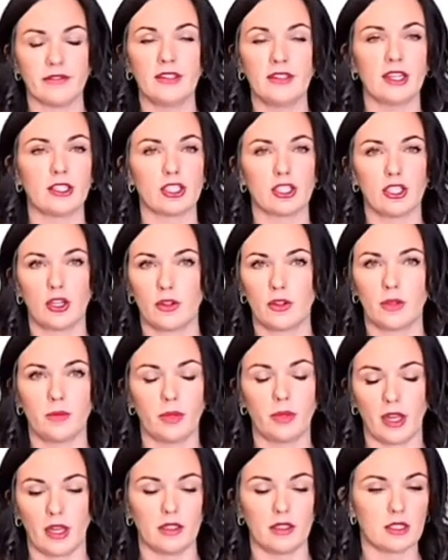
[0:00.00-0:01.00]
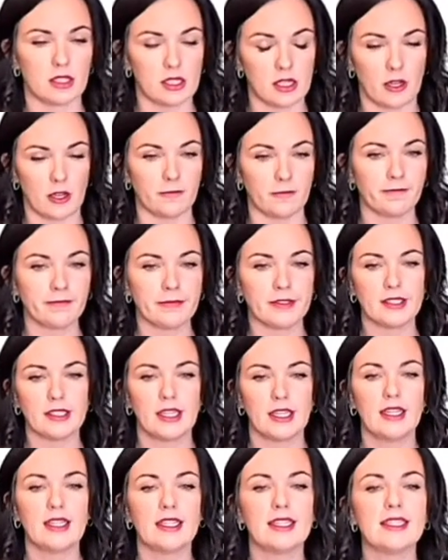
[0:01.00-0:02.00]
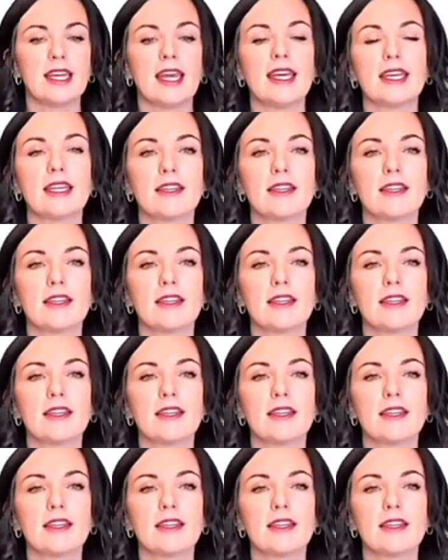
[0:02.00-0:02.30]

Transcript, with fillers: there's no complaints. So take